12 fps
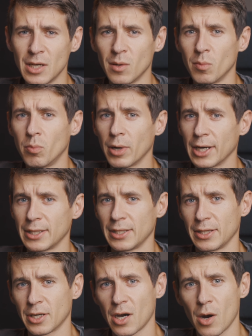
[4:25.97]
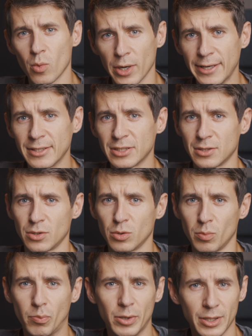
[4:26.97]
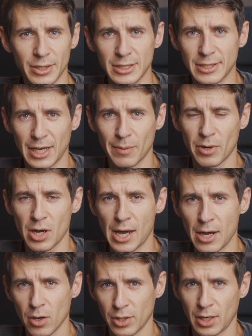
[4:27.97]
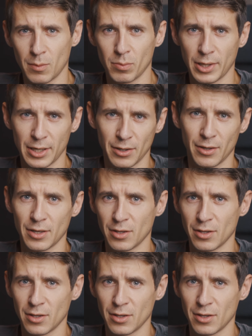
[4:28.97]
but there are ways to build this camera out, and I'm planning another